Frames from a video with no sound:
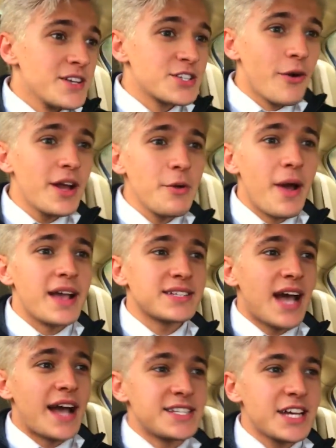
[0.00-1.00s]
So
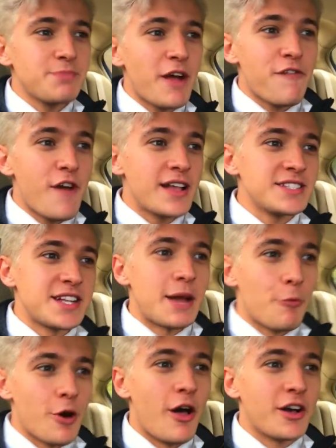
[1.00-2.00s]
anyways, I text my friends
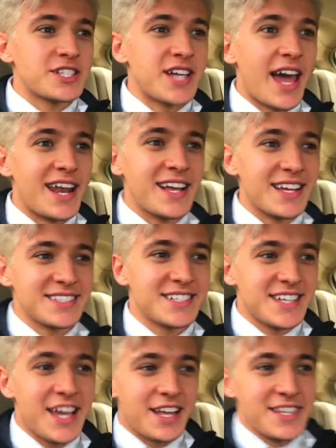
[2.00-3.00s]
and we're all excited because
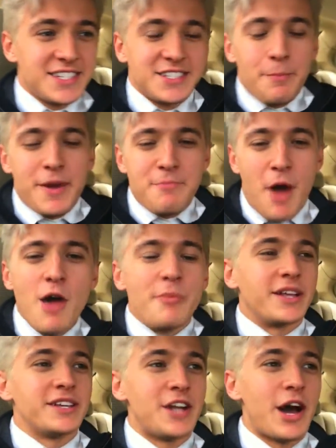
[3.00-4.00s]
this is a big
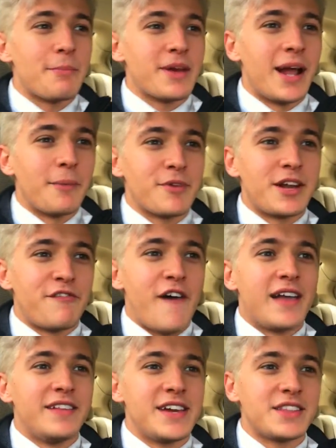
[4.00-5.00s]
moment. You know, I'm gonna
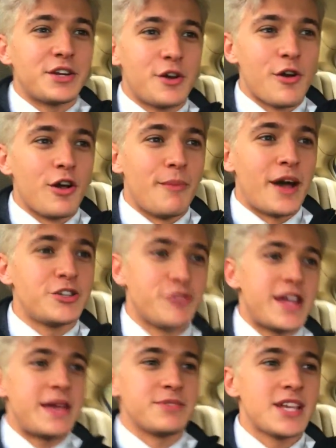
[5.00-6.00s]
finally get the girl of my
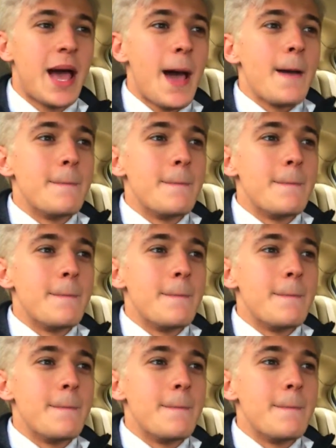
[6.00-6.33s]
dreams.